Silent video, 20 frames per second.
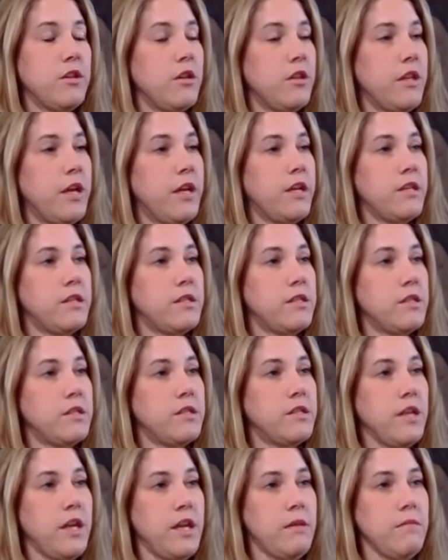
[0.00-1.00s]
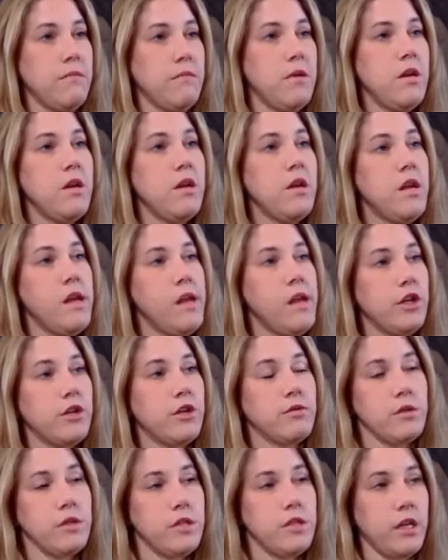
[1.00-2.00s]
And that is the same
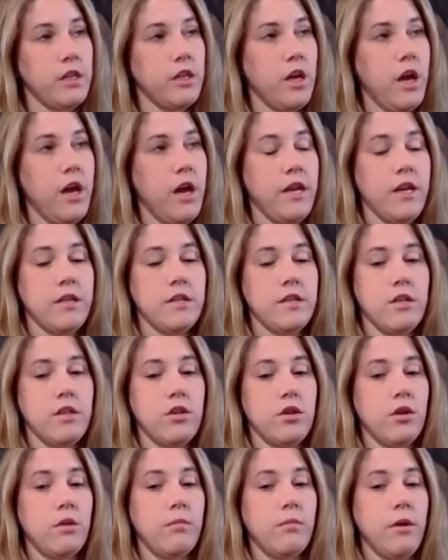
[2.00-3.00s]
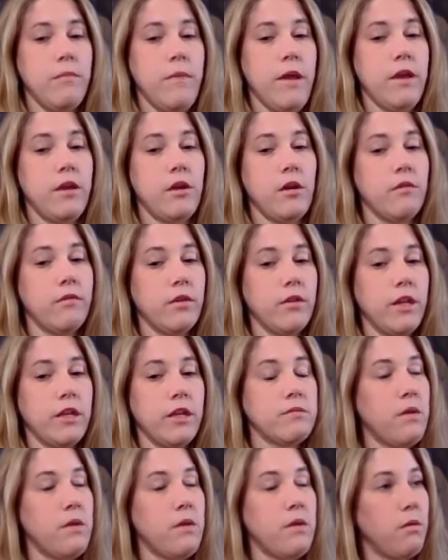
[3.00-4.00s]
entry deadline as the Thoroughbred Makeover.
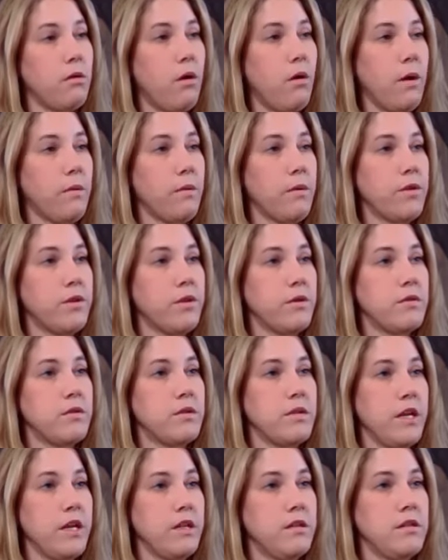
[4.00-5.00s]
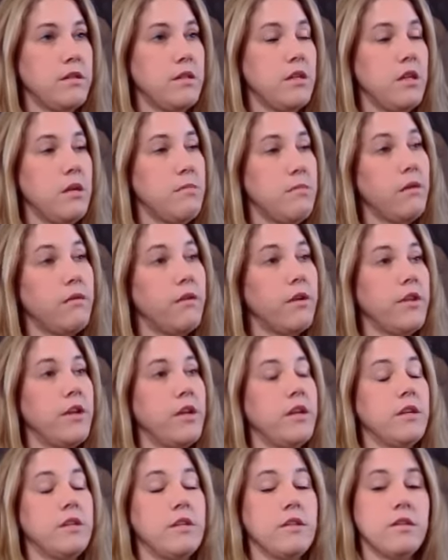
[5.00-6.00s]
That's why we're going with those dates to keep
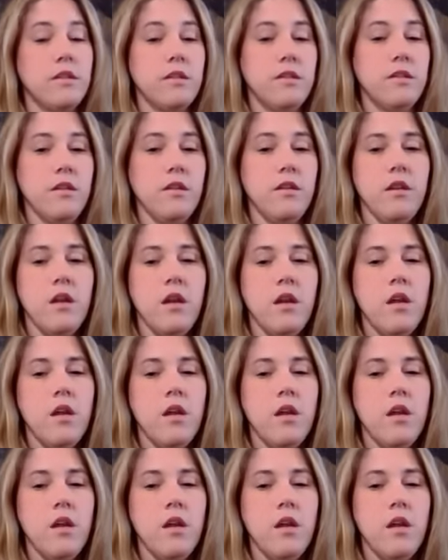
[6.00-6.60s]
everything consistent.